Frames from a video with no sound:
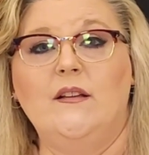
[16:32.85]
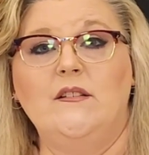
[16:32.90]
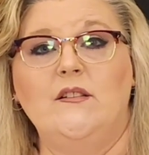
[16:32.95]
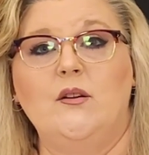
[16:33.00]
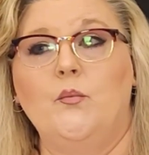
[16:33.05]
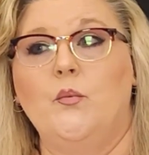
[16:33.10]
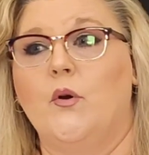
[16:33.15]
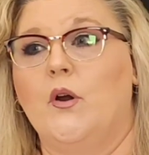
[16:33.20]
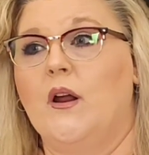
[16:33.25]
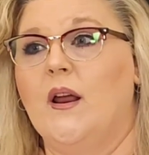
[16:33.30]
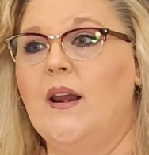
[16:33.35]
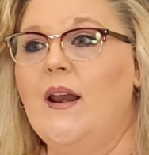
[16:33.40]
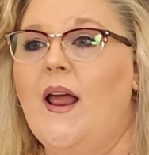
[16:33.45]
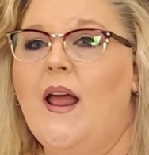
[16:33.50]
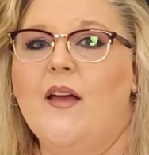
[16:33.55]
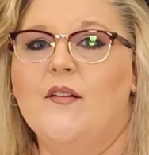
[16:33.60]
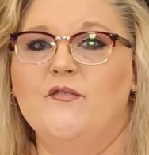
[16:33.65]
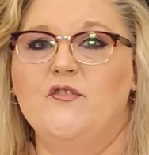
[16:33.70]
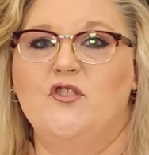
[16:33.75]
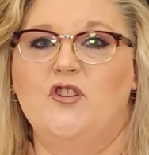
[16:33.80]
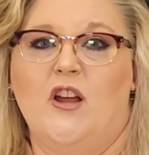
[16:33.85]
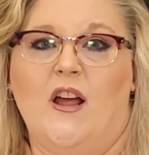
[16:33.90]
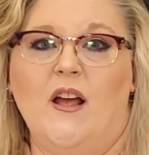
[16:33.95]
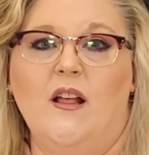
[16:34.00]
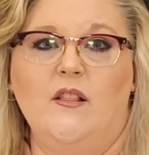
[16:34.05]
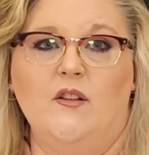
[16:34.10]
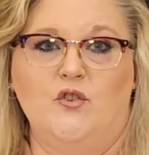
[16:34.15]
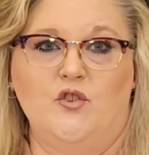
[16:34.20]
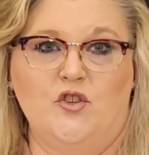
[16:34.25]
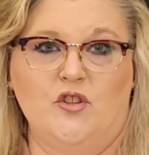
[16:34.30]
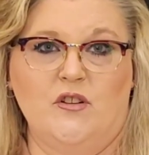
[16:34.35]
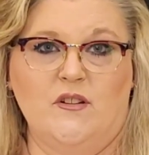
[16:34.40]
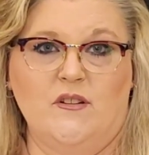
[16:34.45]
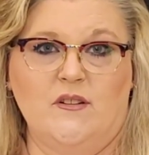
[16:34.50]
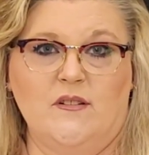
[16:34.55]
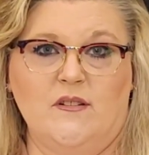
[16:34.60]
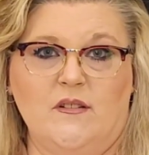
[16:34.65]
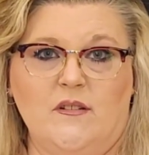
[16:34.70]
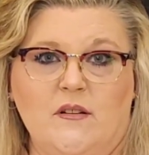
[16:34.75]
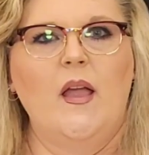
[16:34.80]
So we're going to have
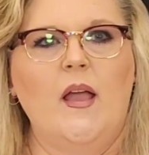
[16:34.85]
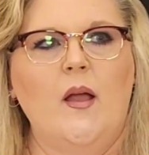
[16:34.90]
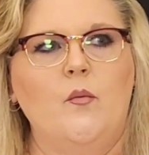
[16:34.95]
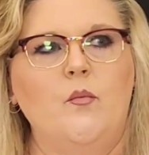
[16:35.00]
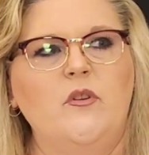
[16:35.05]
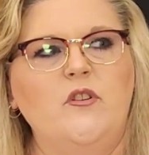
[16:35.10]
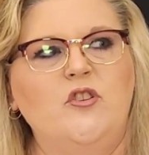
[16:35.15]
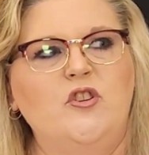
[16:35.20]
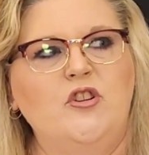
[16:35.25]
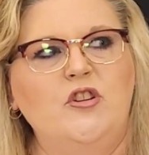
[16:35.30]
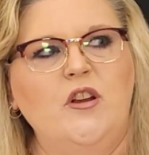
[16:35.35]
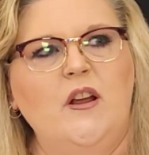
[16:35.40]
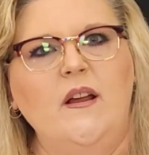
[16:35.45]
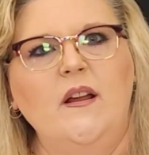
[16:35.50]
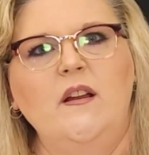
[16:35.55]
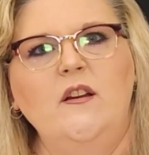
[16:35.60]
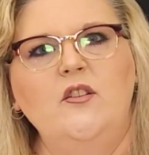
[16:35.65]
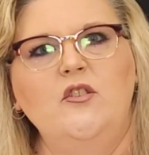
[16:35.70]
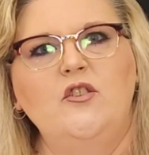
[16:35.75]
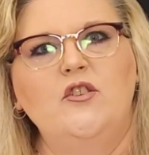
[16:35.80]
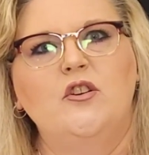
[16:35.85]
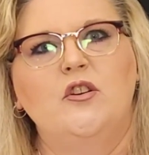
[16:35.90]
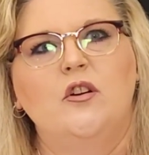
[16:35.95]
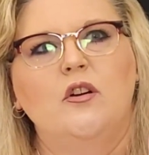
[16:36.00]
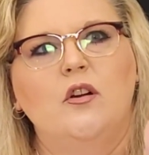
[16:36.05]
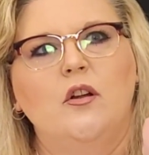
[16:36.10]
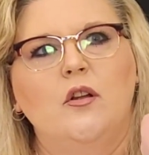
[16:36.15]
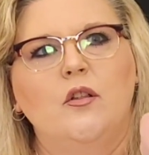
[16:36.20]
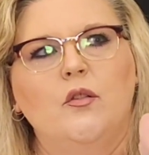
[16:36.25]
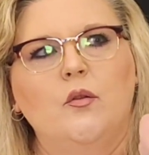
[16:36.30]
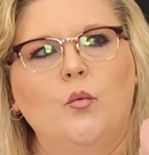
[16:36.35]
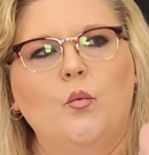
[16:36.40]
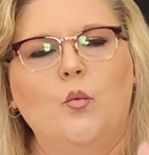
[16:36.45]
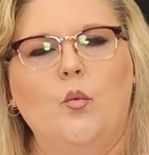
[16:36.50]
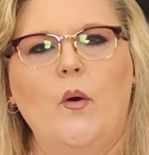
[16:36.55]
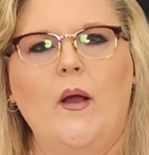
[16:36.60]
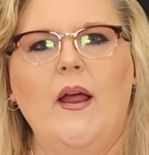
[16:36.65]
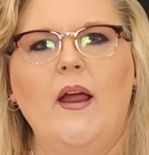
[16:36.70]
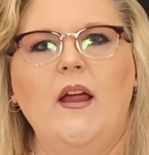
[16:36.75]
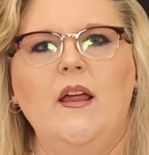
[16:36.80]
challenges, and we change the
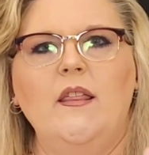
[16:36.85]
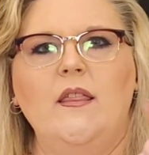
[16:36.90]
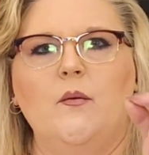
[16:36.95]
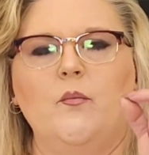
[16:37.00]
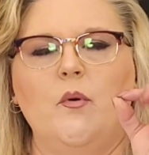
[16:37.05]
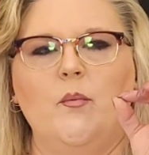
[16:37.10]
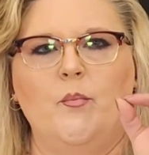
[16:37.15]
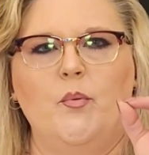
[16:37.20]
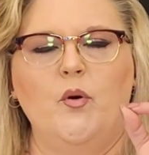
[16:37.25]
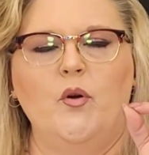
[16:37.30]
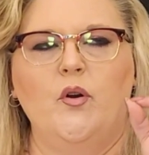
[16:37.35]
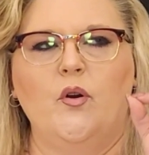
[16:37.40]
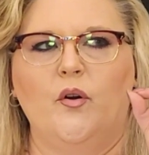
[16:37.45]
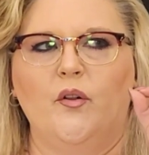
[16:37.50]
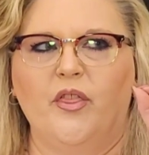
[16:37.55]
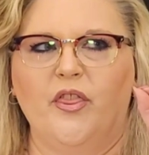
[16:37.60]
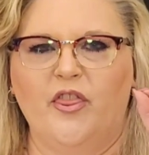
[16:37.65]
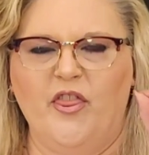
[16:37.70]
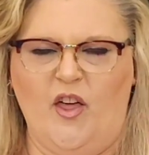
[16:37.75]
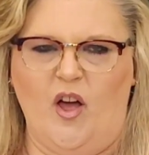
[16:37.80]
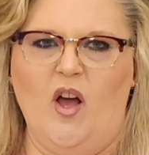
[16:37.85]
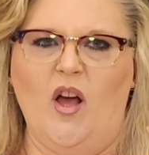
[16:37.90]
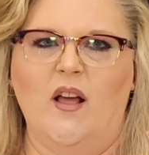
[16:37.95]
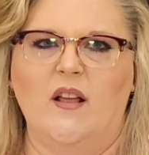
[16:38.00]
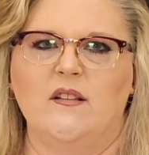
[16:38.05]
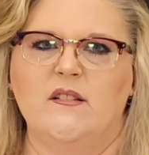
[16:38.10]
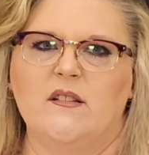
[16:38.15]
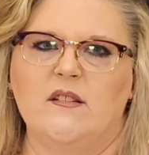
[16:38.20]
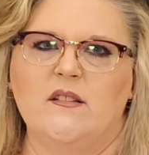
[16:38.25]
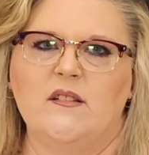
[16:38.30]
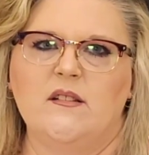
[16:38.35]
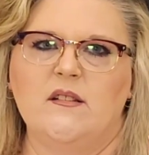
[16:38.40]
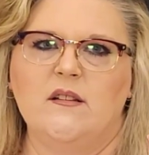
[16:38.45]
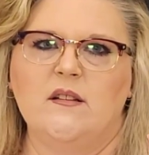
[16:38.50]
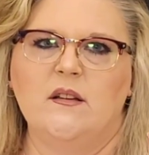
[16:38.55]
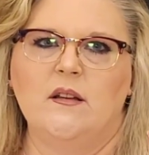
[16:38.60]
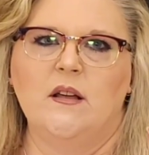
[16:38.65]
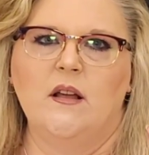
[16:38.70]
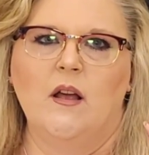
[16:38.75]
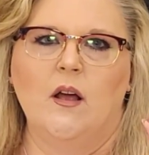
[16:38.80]
way that we put our thoughts,
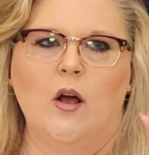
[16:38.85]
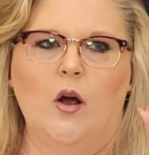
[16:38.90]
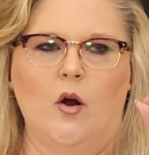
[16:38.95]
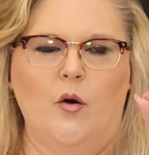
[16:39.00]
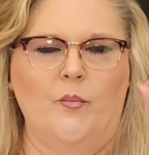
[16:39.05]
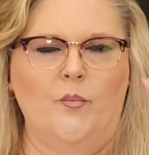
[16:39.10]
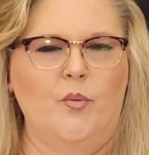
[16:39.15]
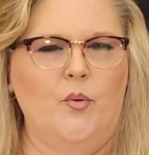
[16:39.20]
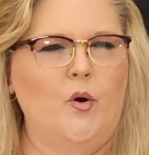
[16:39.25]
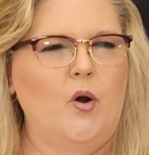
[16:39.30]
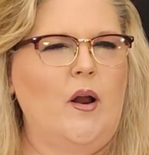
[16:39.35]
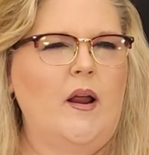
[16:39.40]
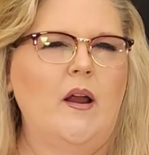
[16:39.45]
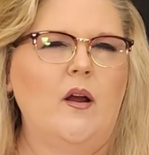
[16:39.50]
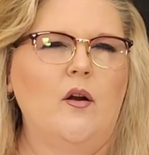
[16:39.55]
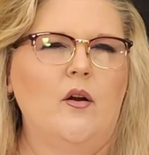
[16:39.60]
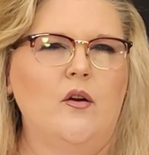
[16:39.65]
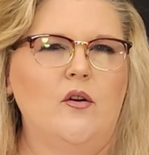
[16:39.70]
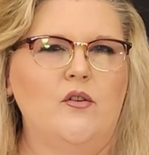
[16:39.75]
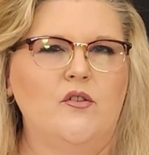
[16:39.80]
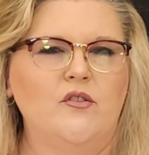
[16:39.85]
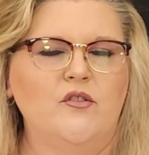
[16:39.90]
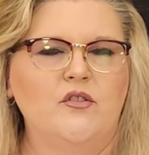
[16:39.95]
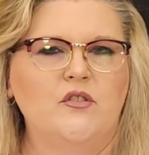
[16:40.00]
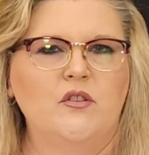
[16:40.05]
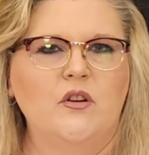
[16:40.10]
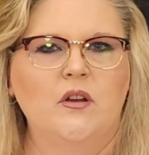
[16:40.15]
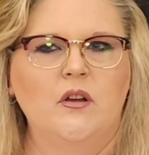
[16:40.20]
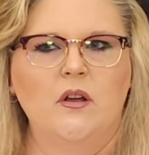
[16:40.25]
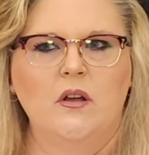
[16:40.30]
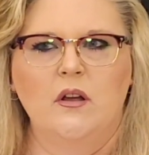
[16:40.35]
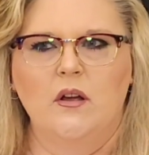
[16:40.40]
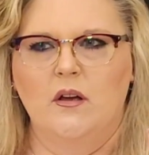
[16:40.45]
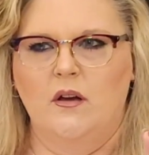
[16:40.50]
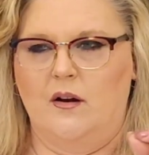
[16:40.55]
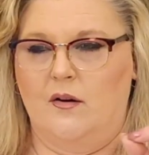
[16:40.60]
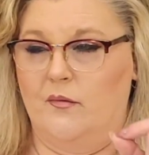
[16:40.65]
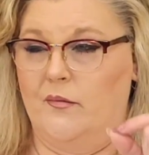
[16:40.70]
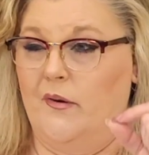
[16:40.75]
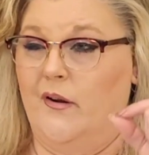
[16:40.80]
our prayers,
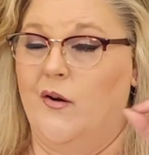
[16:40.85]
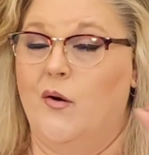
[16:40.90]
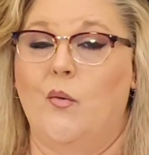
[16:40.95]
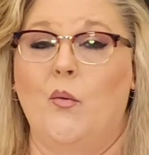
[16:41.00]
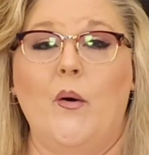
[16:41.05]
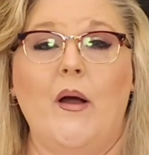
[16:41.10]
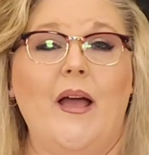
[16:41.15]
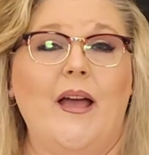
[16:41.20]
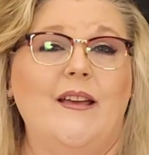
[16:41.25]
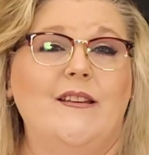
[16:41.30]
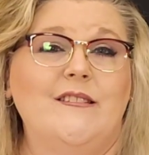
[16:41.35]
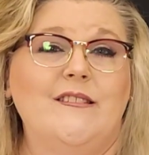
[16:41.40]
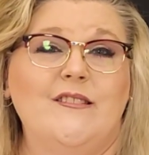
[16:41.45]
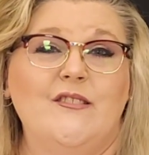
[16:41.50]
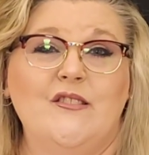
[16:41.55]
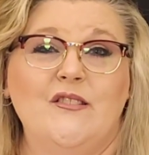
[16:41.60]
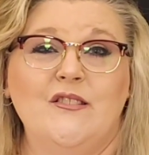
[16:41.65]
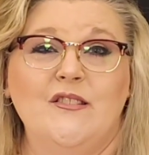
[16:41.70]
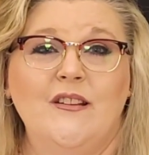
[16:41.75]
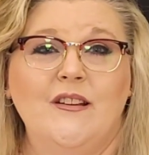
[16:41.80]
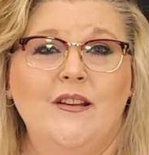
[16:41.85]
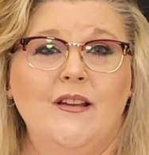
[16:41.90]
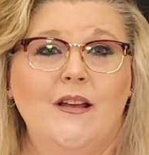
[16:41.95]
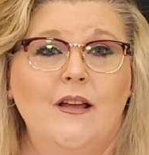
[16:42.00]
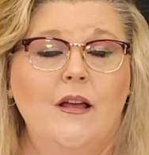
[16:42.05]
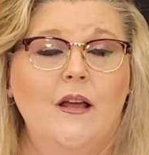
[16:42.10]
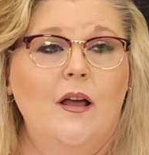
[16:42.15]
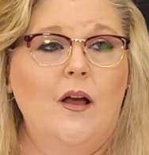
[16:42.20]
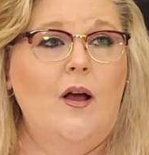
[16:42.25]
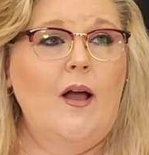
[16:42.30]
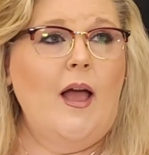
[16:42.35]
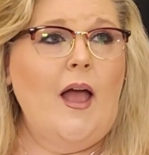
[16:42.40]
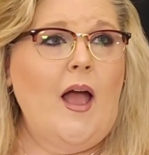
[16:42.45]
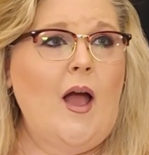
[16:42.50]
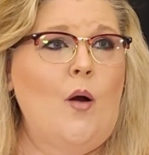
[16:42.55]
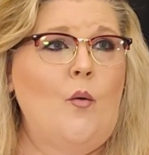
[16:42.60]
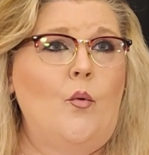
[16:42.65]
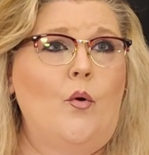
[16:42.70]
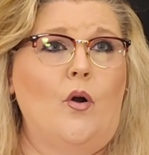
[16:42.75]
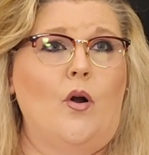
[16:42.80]
our requests,
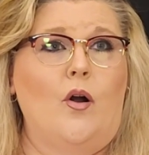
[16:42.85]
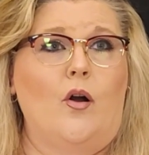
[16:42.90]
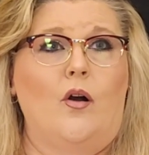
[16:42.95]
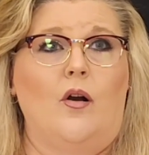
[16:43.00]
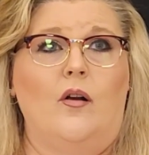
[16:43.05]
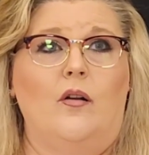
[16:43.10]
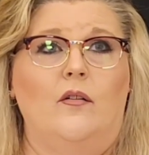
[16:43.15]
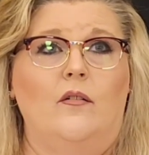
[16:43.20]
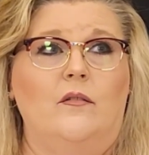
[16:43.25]
our